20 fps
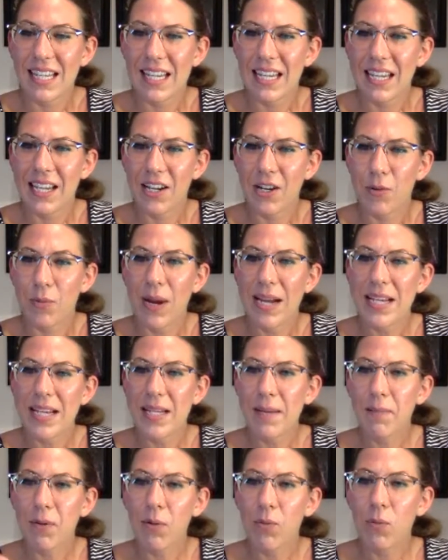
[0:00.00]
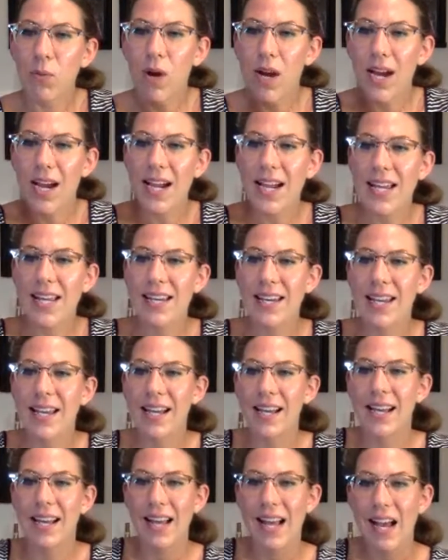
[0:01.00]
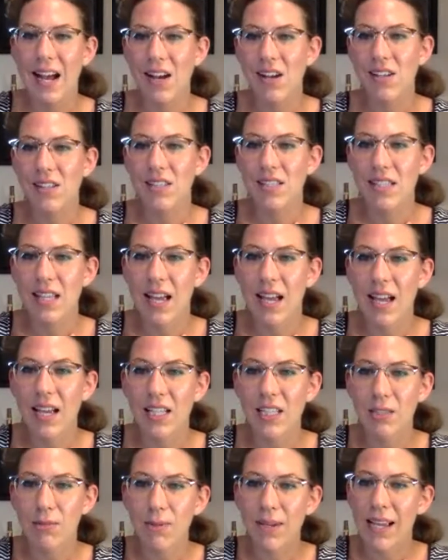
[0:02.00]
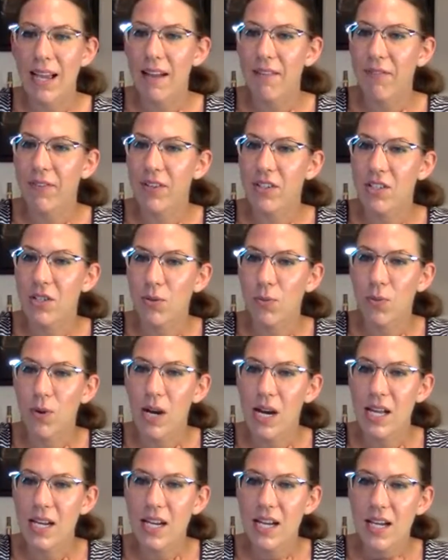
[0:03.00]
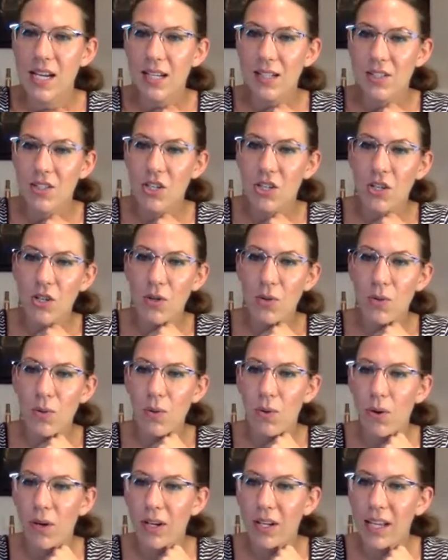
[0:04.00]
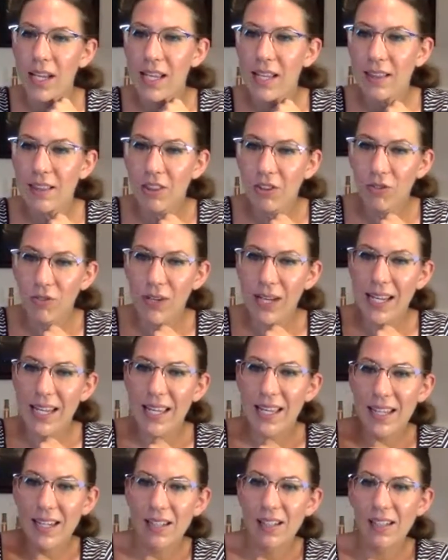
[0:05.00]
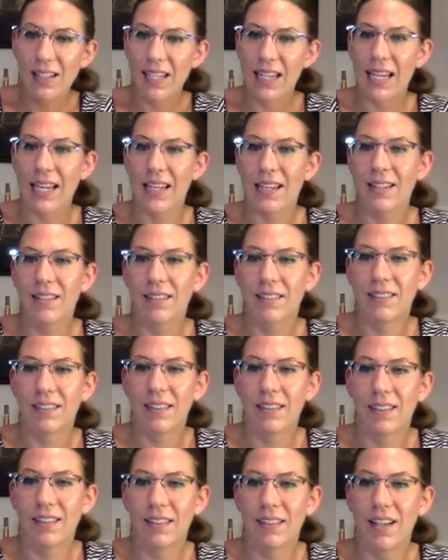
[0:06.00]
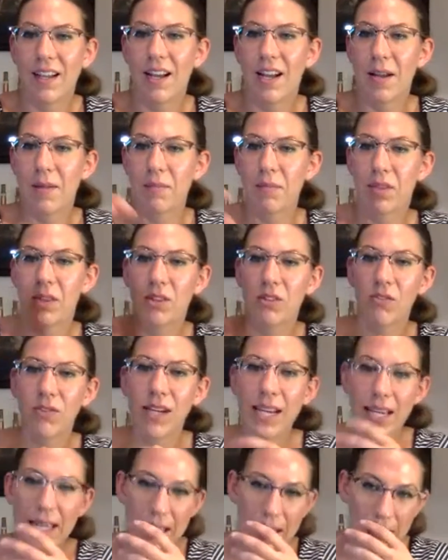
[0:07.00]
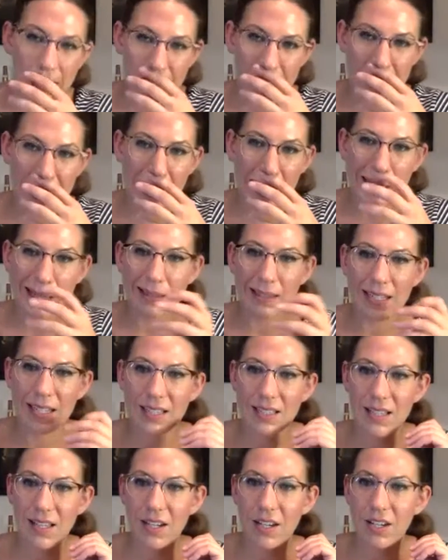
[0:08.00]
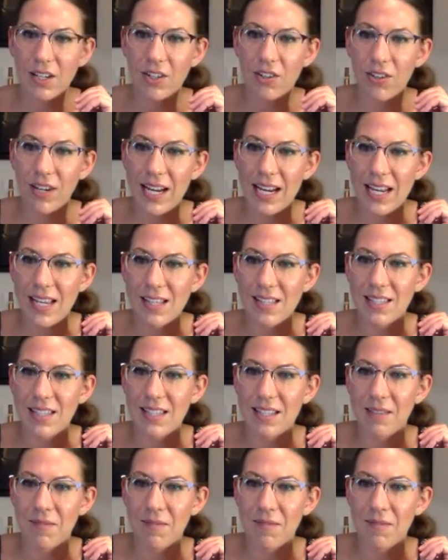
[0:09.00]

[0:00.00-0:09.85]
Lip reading: see here, wine number 1, Alsace, we got for Tawana, 2 Oregon, 3 Italy. 3 Italy, Lisa agrees.